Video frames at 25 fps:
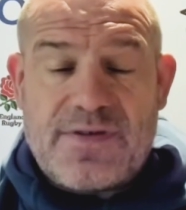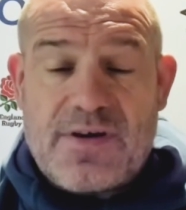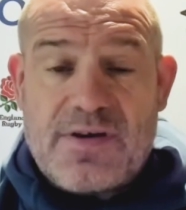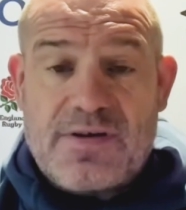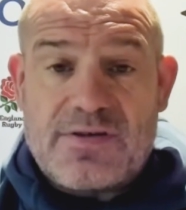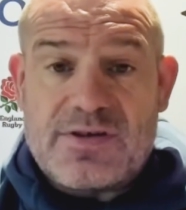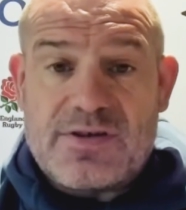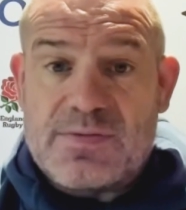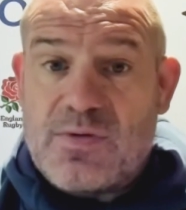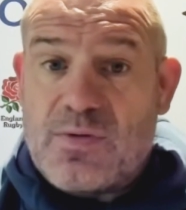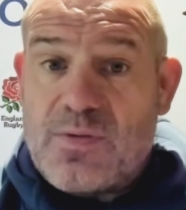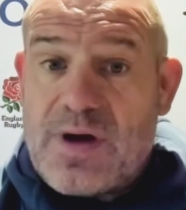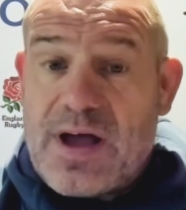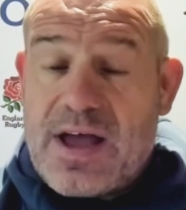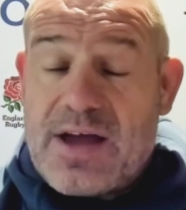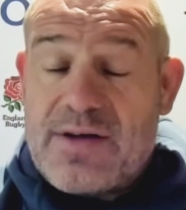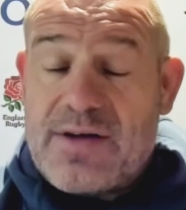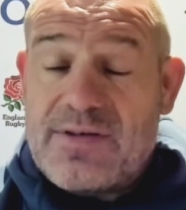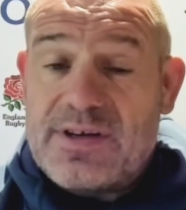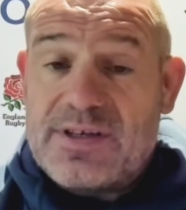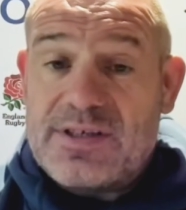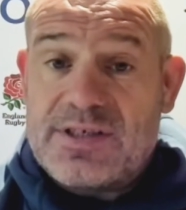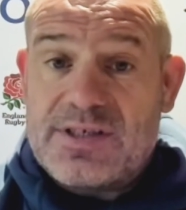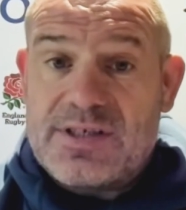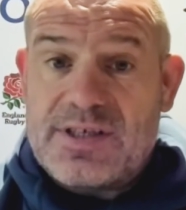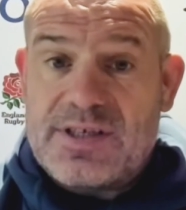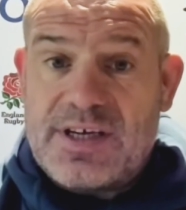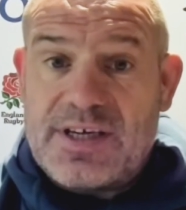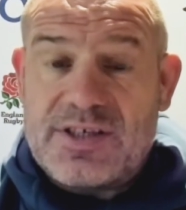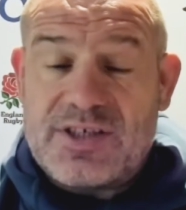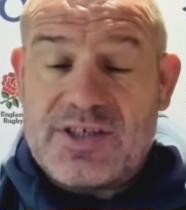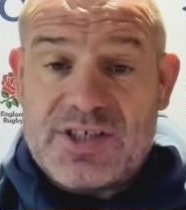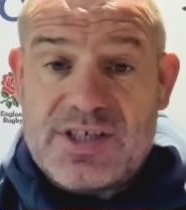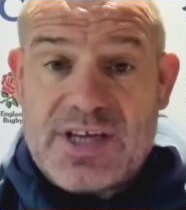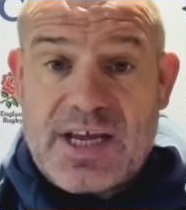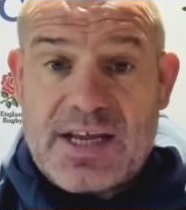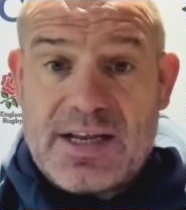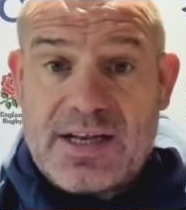far as I'm aware,
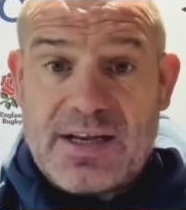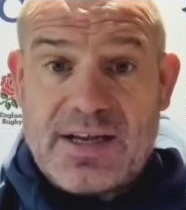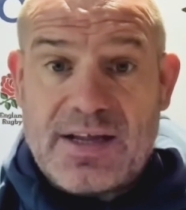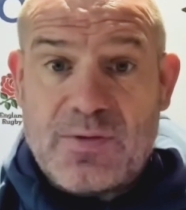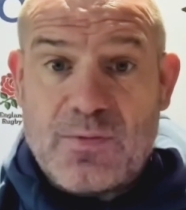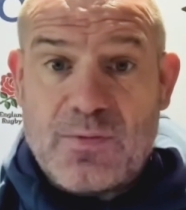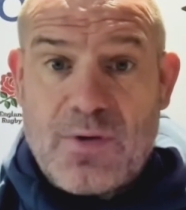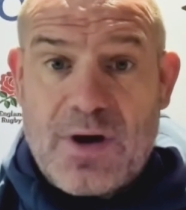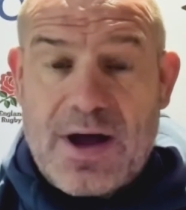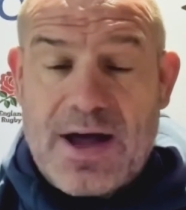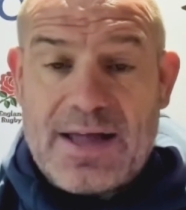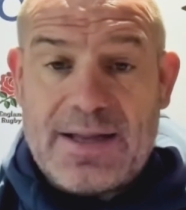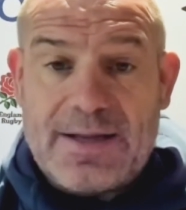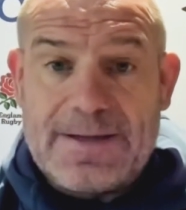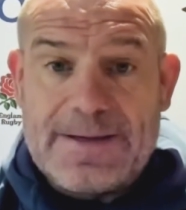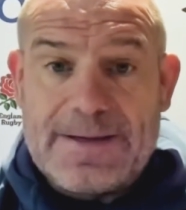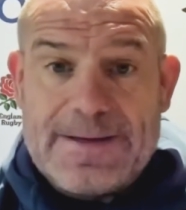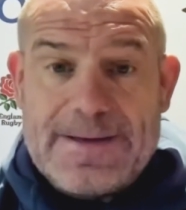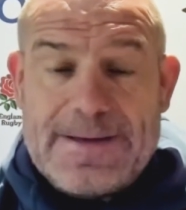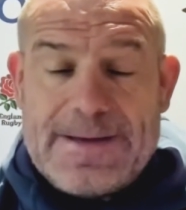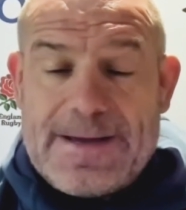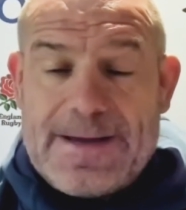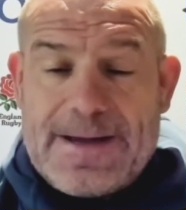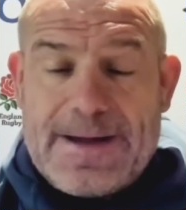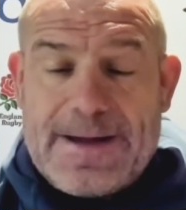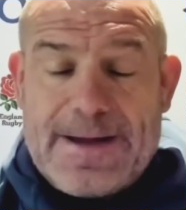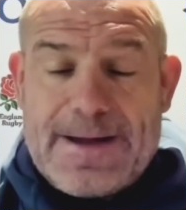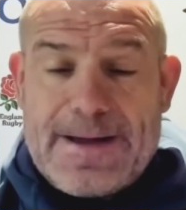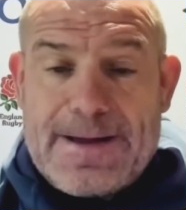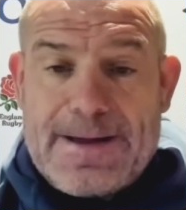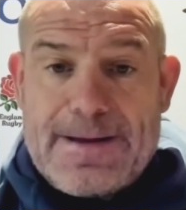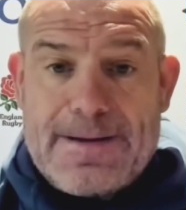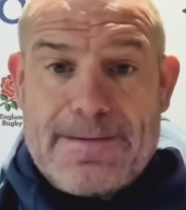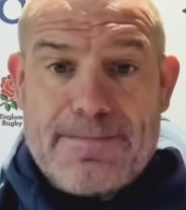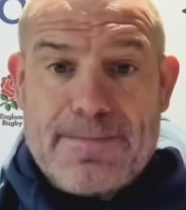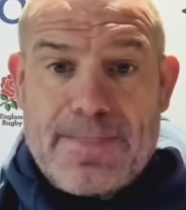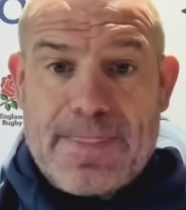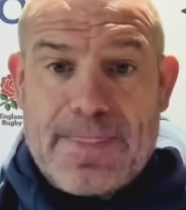it's settling well.
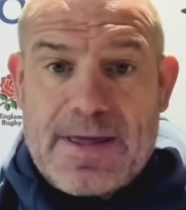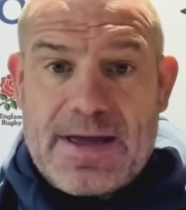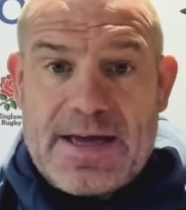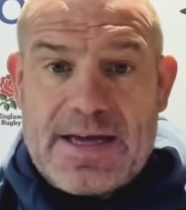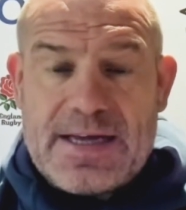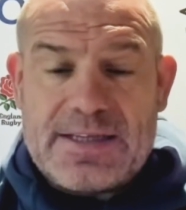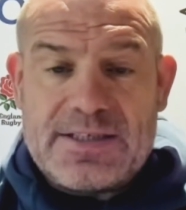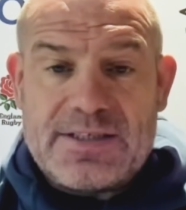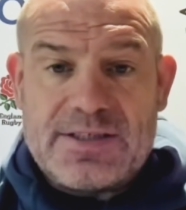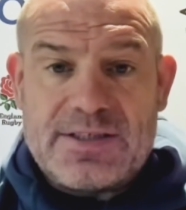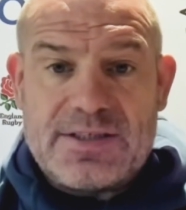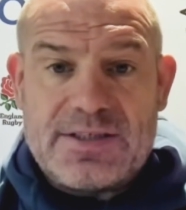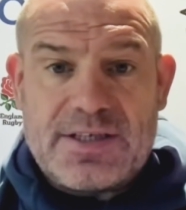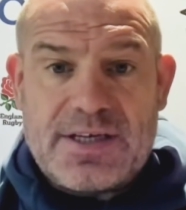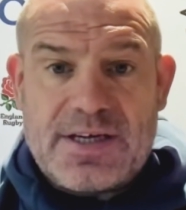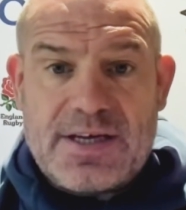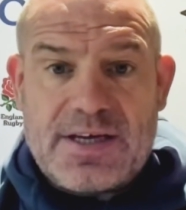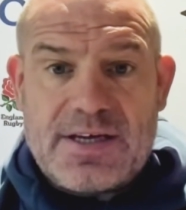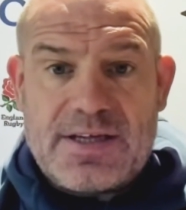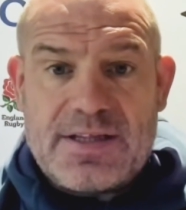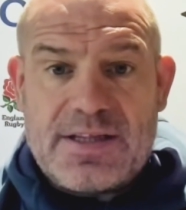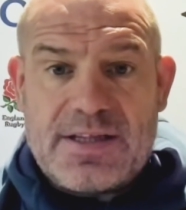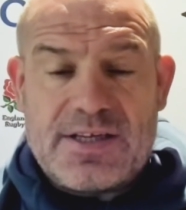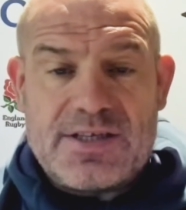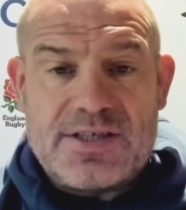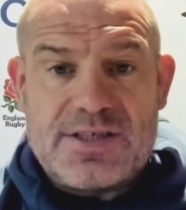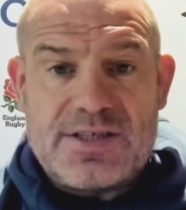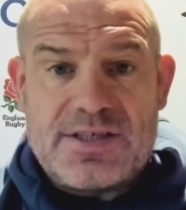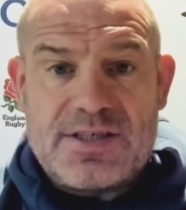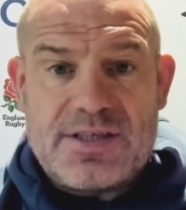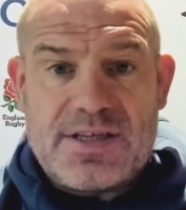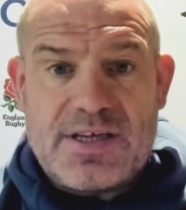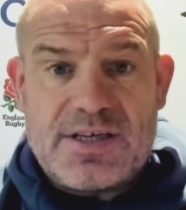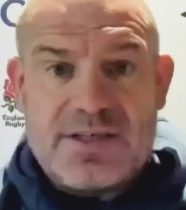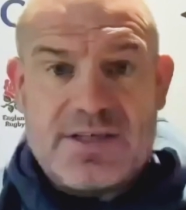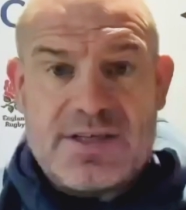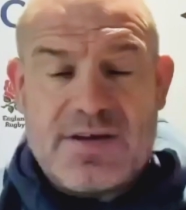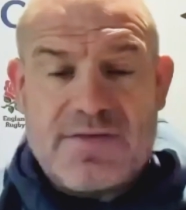
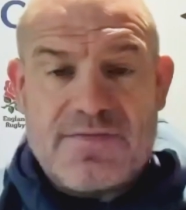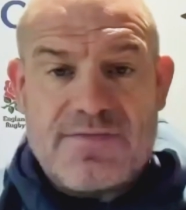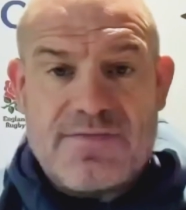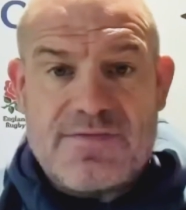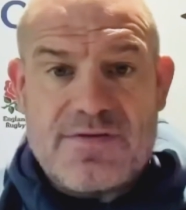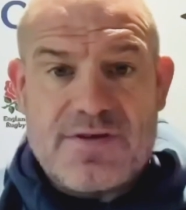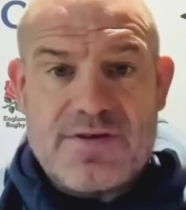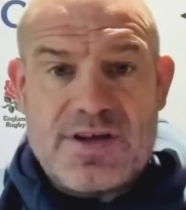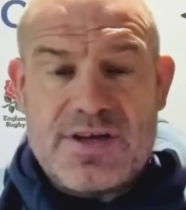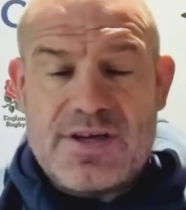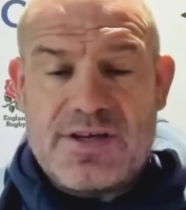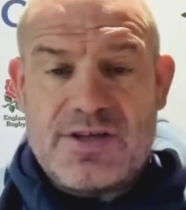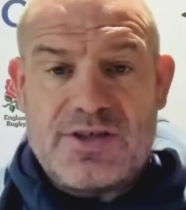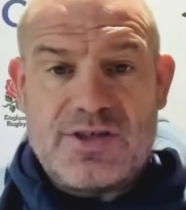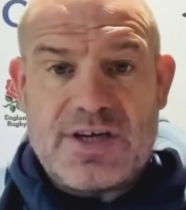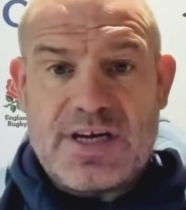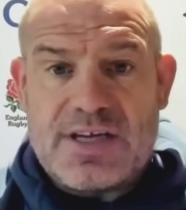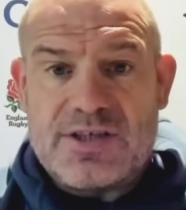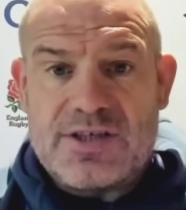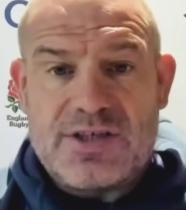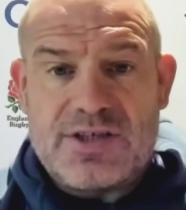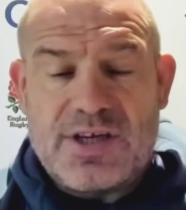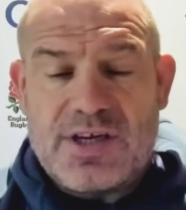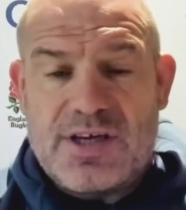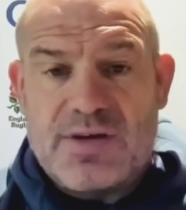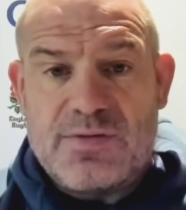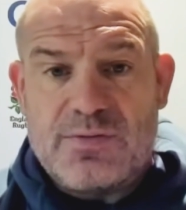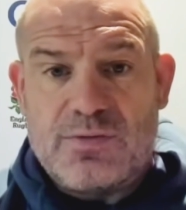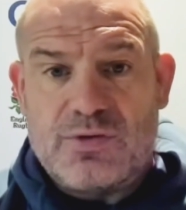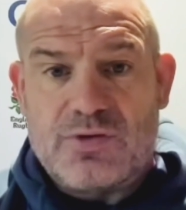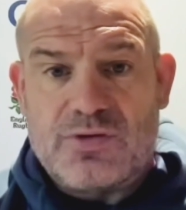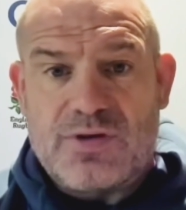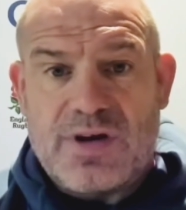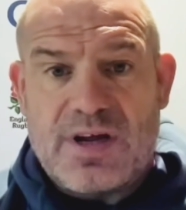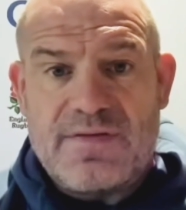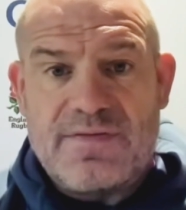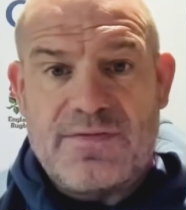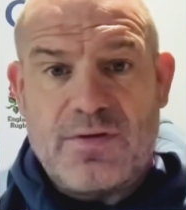There's every chance that he will
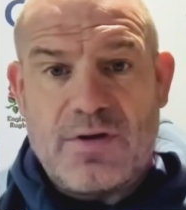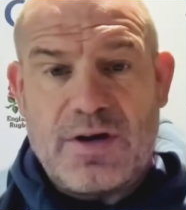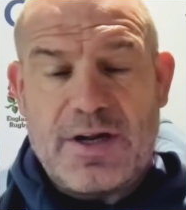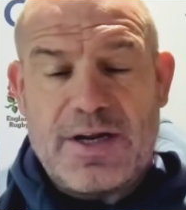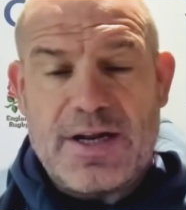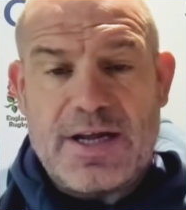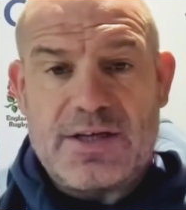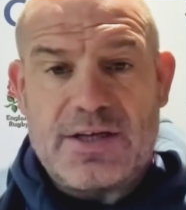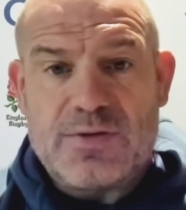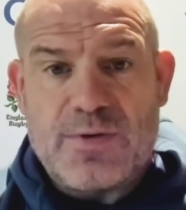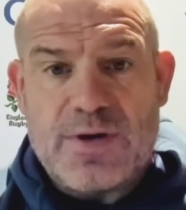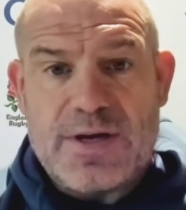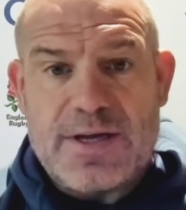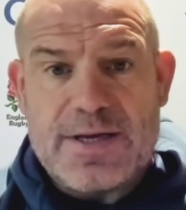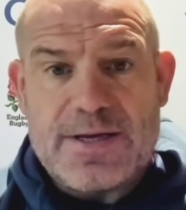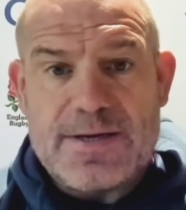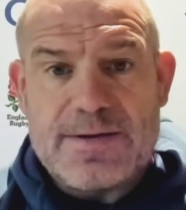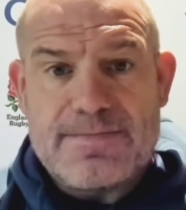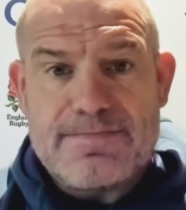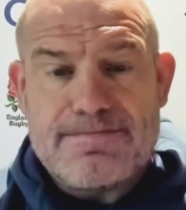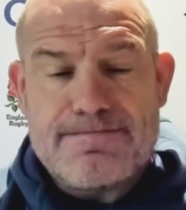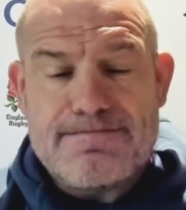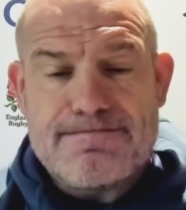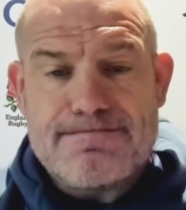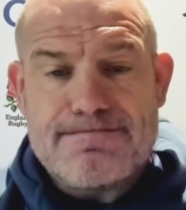train fully next week.